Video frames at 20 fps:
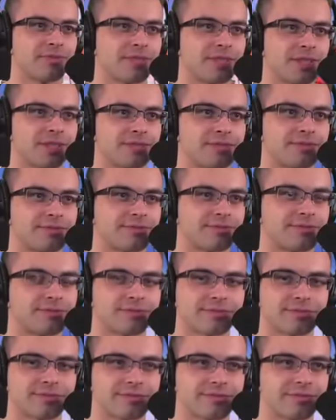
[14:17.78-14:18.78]

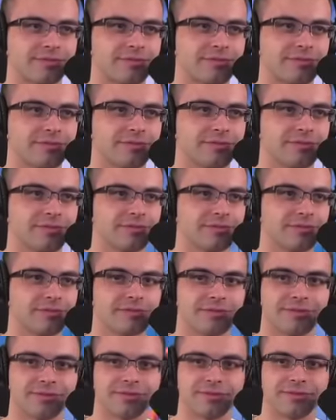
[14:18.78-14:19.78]

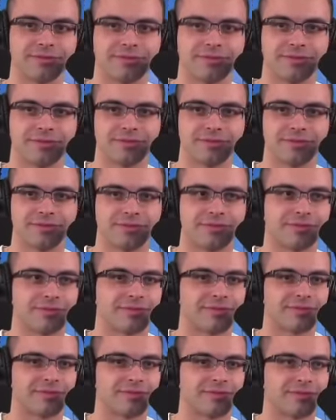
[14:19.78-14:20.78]
[no speech]